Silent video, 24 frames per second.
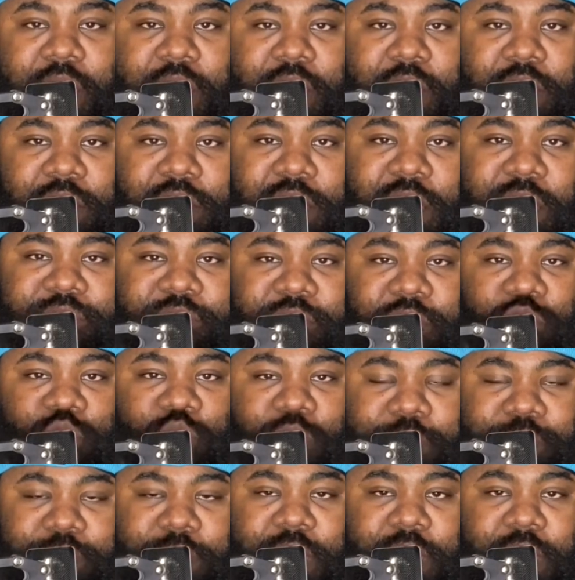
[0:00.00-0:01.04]
coverage
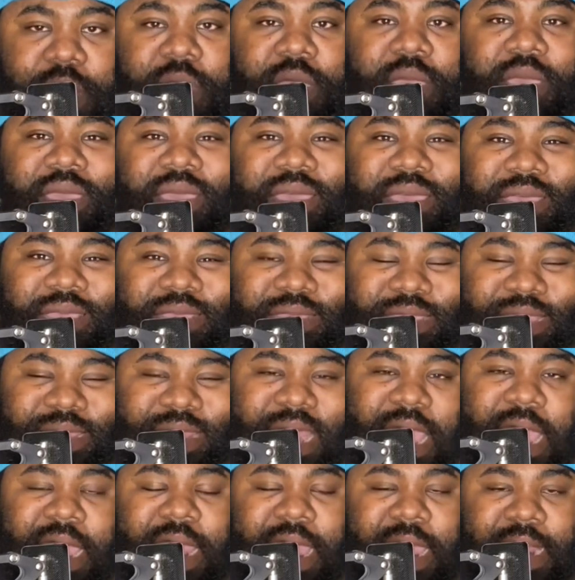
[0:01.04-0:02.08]
with me
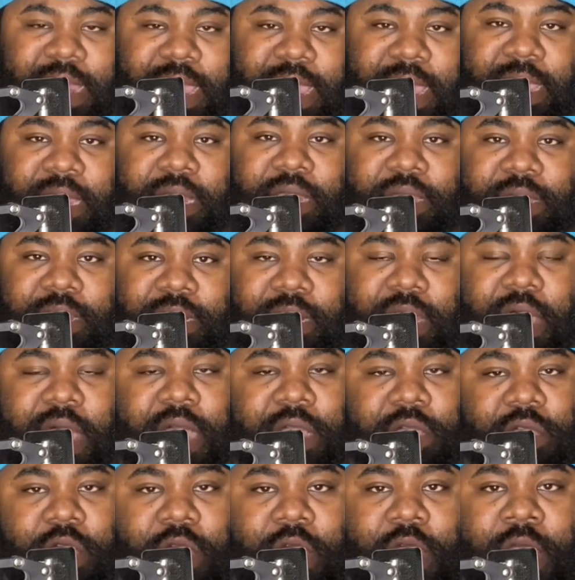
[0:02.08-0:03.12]
tonight at 8
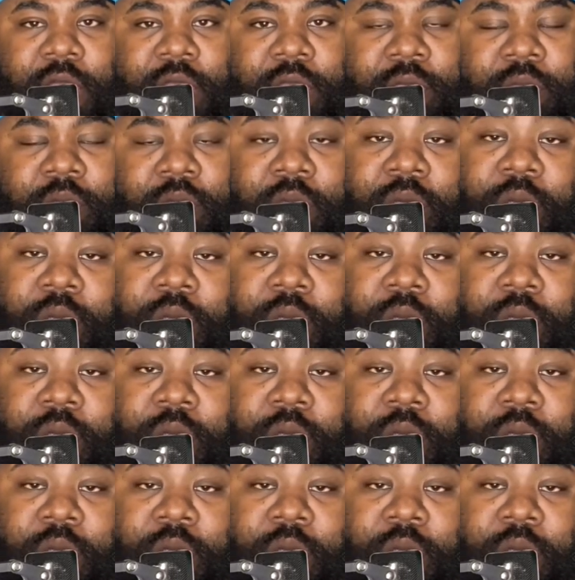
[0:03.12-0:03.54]
o'clock, all right?